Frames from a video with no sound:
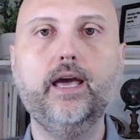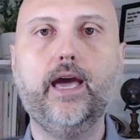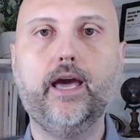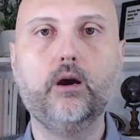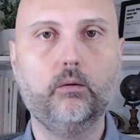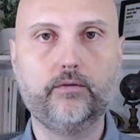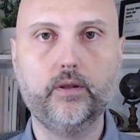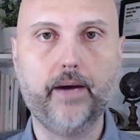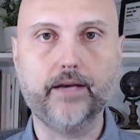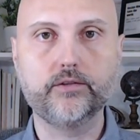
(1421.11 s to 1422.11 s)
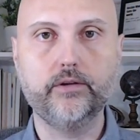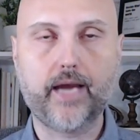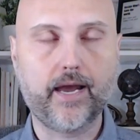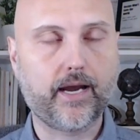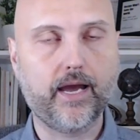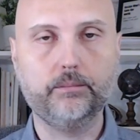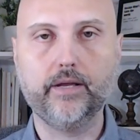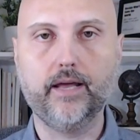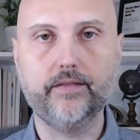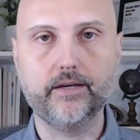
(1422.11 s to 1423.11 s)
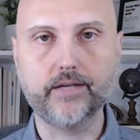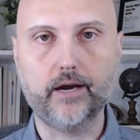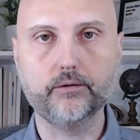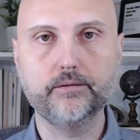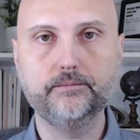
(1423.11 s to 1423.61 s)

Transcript: and hope for the best. You got to kind of plan things out.